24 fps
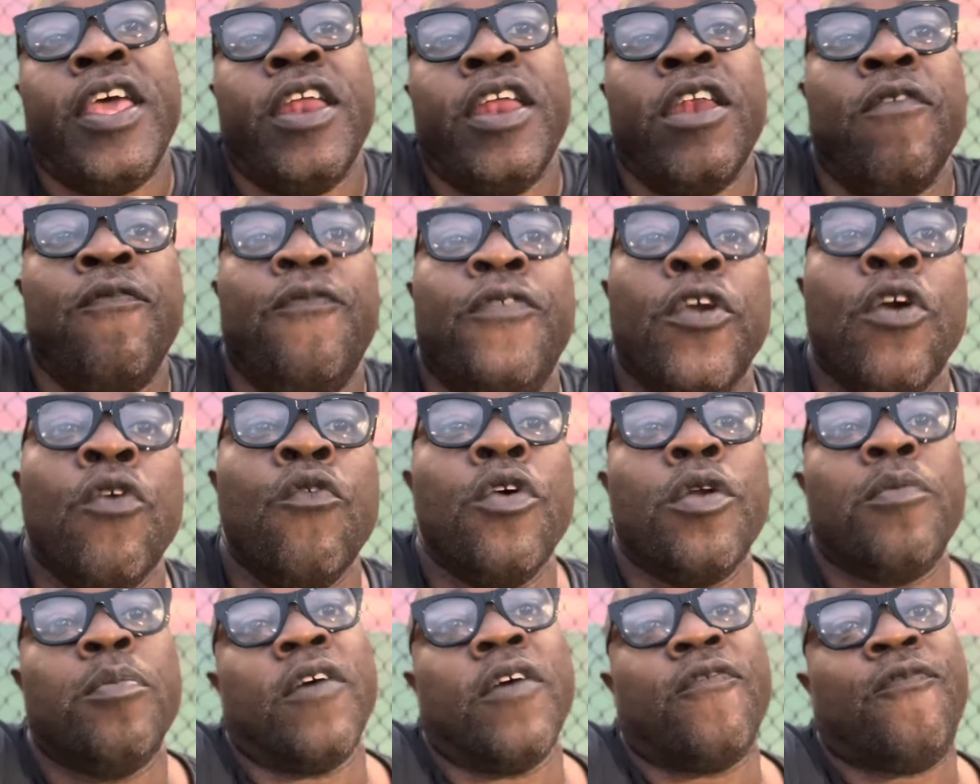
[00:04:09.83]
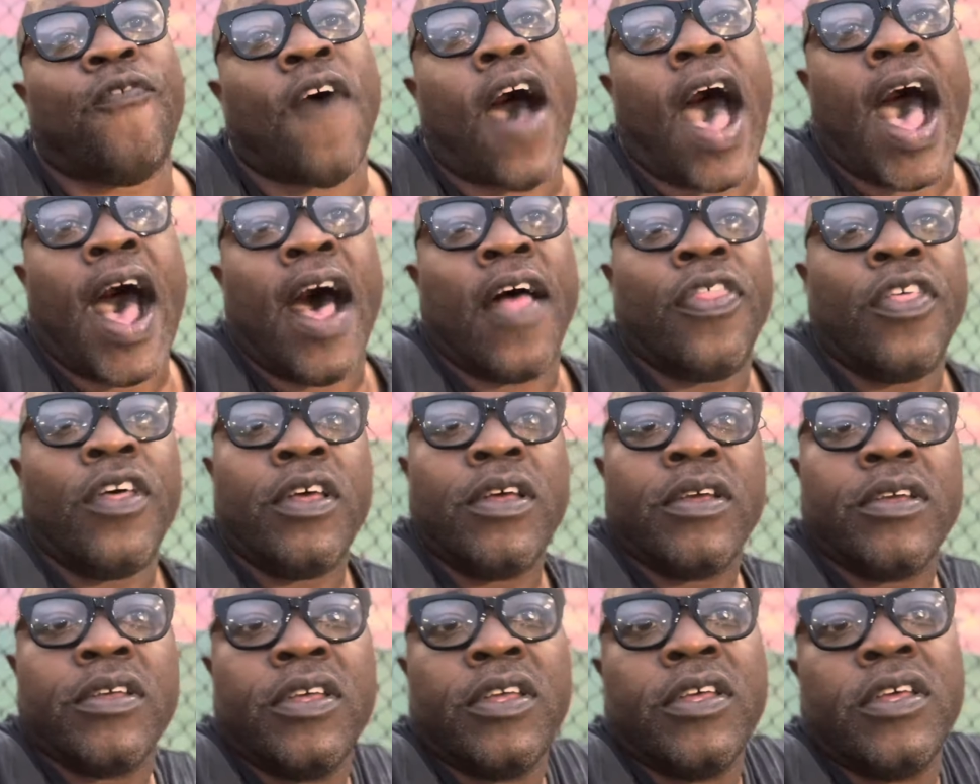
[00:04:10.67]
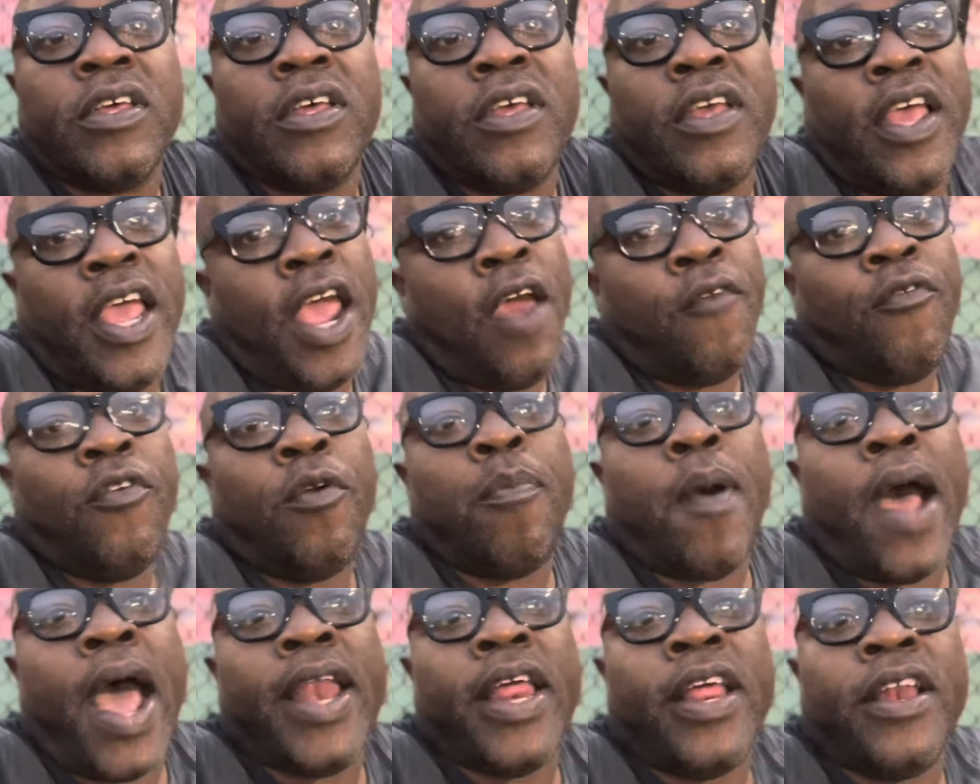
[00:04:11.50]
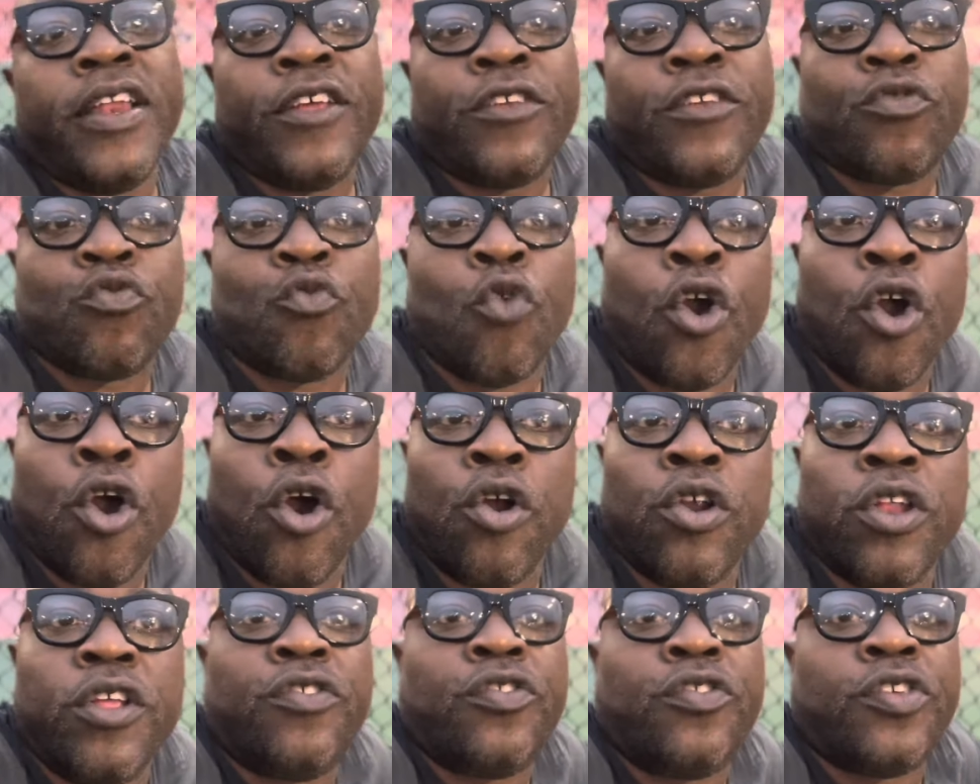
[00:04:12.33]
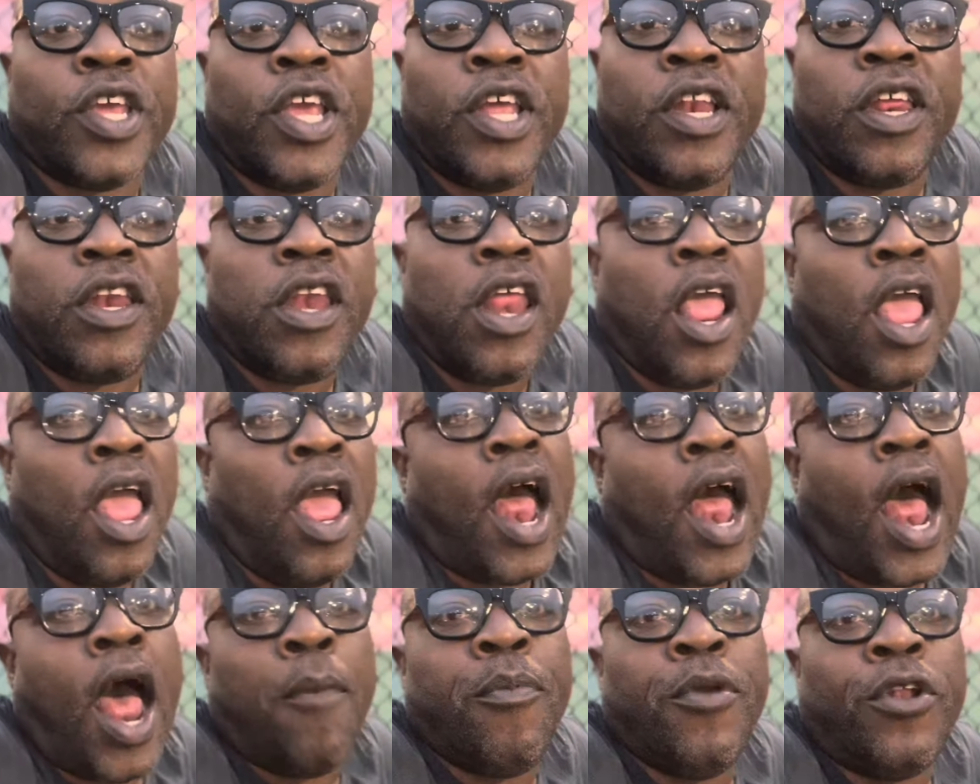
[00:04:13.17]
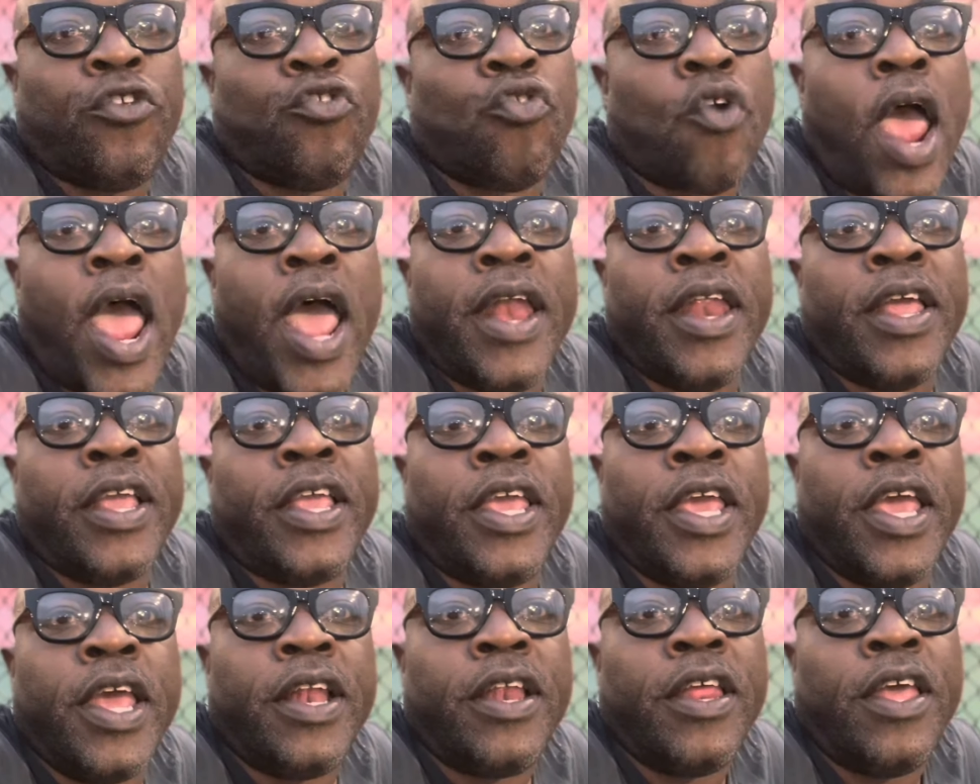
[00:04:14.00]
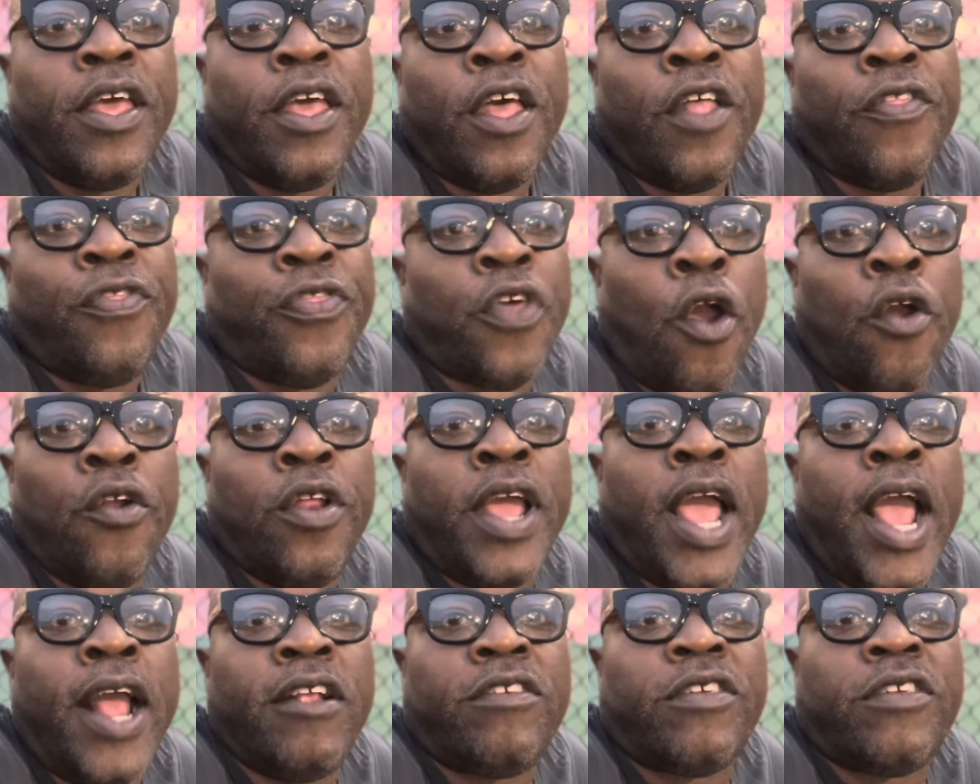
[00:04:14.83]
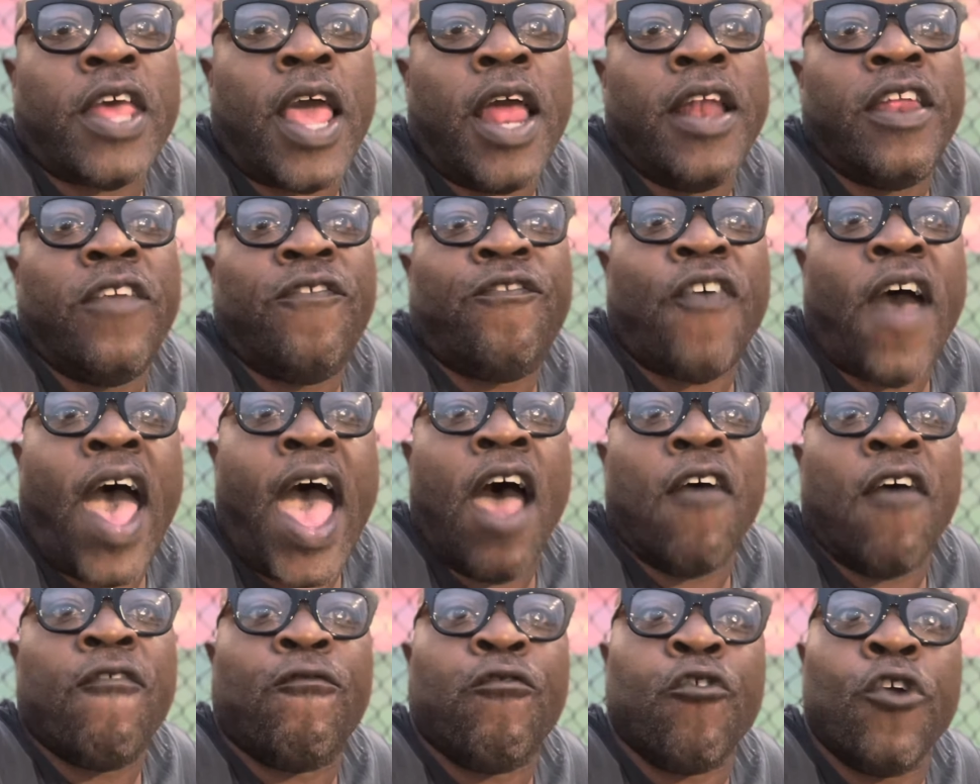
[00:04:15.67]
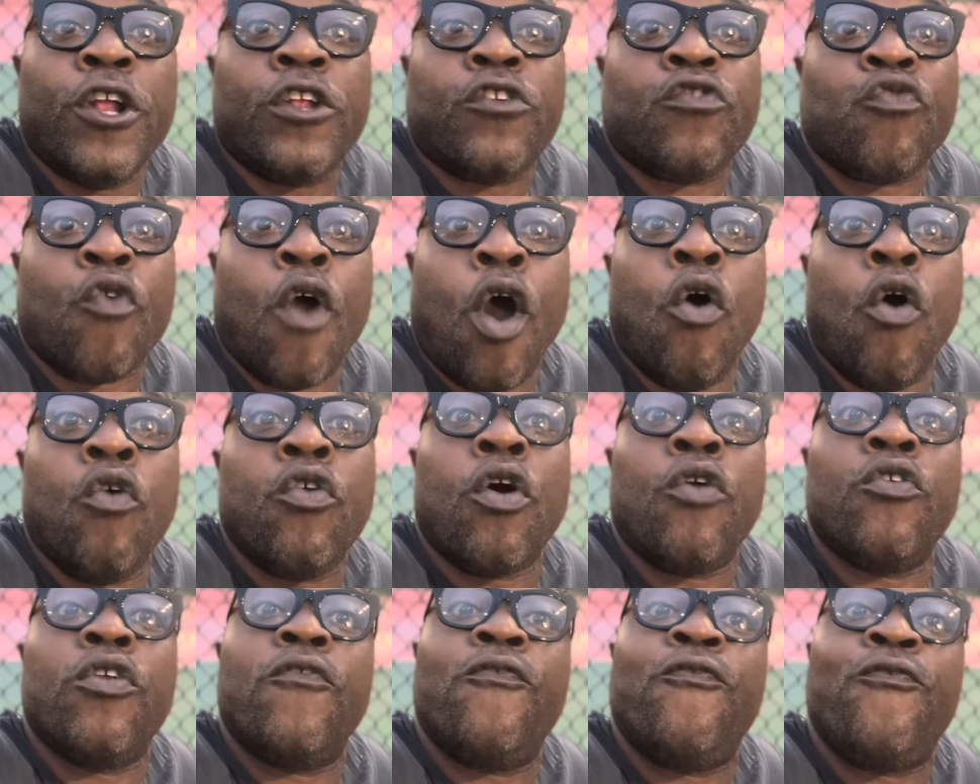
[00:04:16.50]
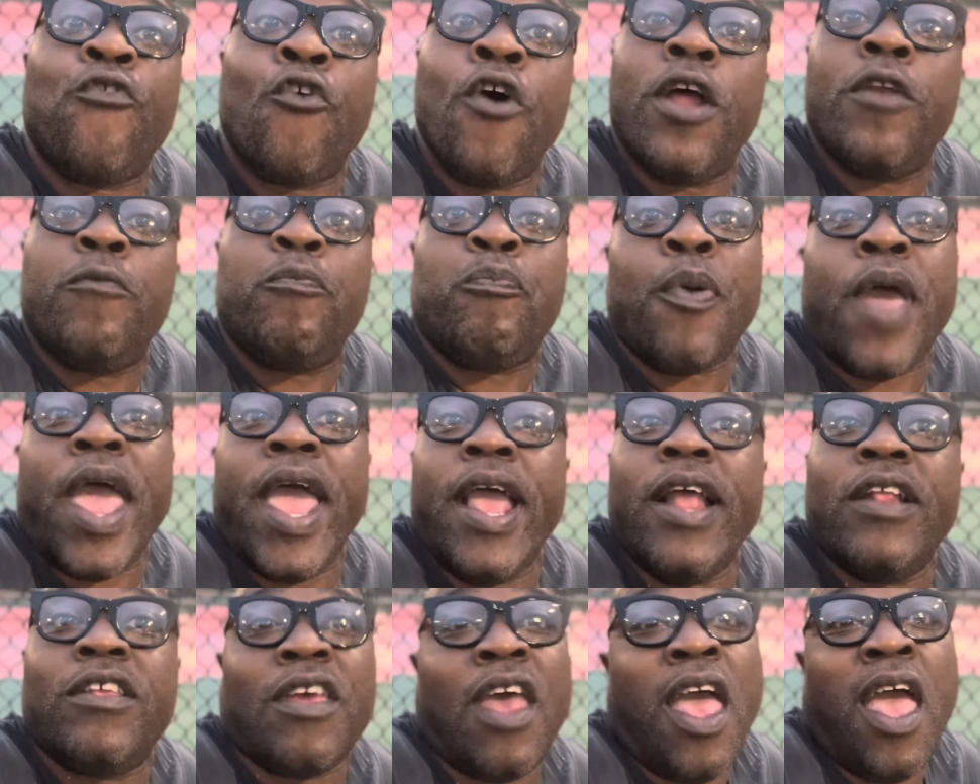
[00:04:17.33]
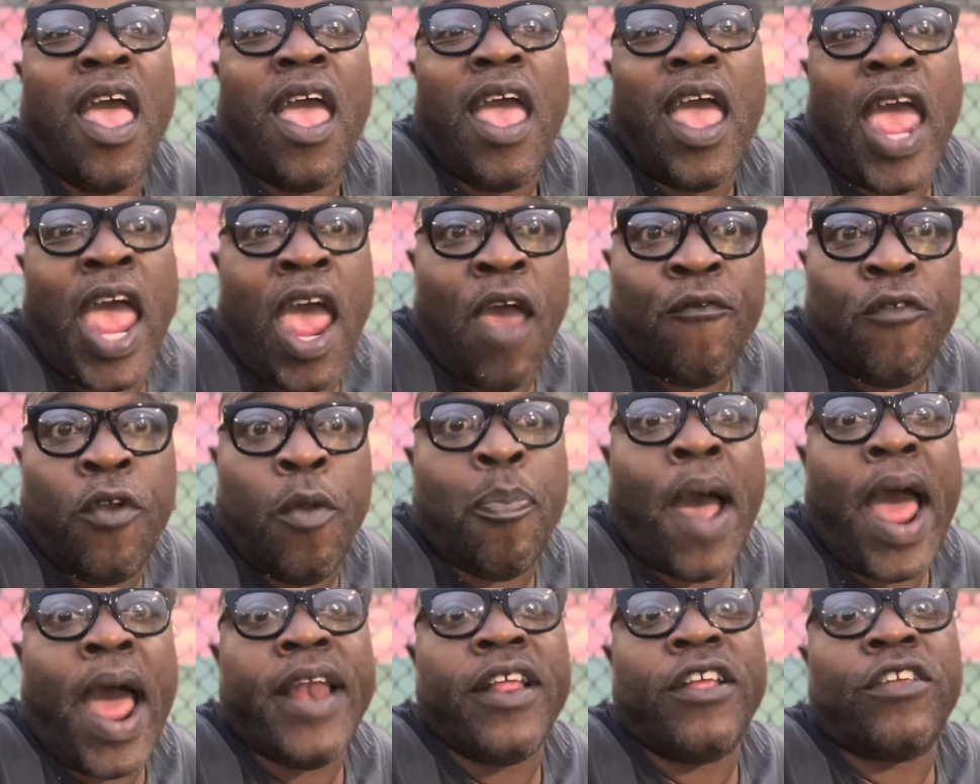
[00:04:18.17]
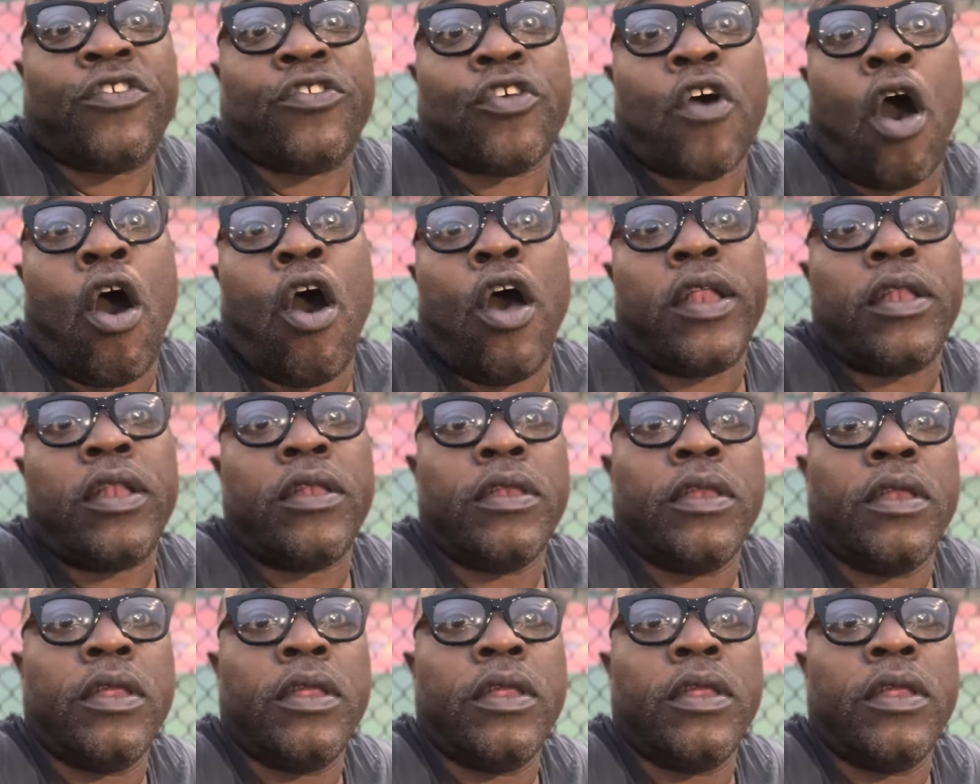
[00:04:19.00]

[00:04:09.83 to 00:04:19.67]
interview with my father. Everybody in this world and seen it. I've been trying to get 3875 French Road on the front page. Everybody saw it.